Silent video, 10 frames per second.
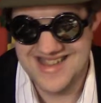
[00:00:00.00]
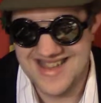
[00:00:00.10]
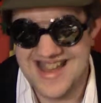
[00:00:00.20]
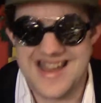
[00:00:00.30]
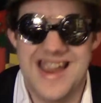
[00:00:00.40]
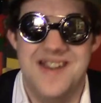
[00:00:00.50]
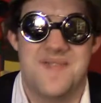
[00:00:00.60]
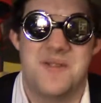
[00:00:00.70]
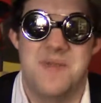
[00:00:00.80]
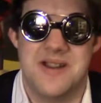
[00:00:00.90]
again,
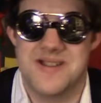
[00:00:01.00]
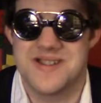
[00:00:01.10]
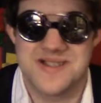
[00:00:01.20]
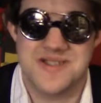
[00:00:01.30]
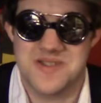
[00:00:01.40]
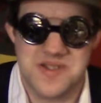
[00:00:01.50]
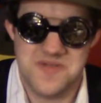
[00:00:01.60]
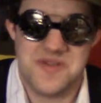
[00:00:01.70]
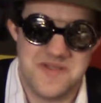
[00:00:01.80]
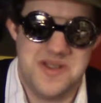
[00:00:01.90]
if you went
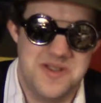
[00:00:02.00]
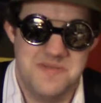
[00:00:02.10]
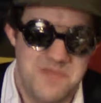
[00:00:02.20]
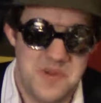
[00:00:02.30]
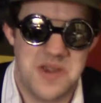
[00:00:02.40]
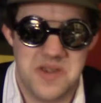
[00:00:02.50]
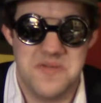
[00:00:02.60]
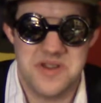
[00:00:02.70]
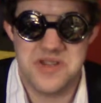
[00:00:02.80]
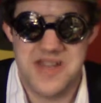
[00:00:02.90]
strictly to the book, you
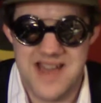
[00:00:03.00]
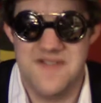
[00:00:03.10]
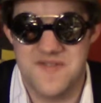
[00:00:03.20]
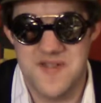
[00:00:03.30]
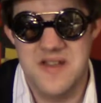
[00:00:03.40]
would just have